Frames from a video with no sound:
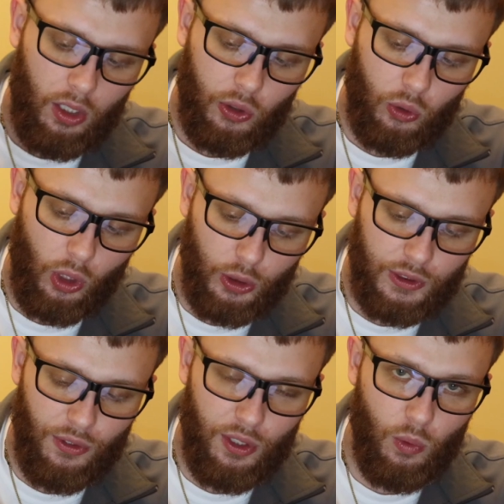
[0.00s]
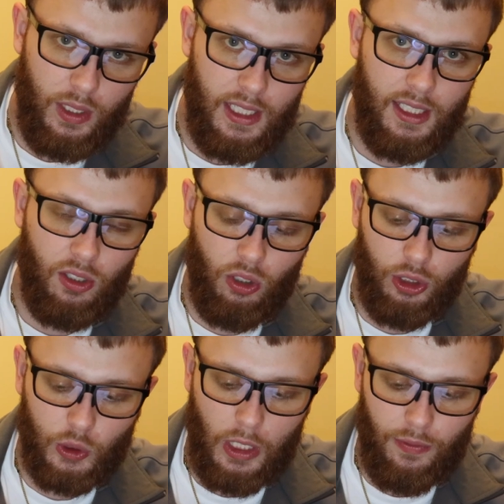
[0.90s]
gross for the week,
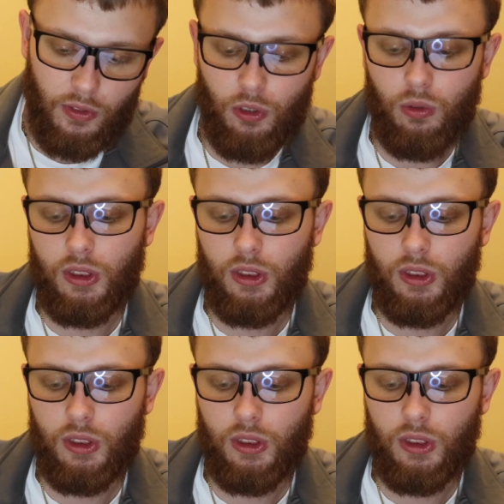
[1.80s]
gross revenue,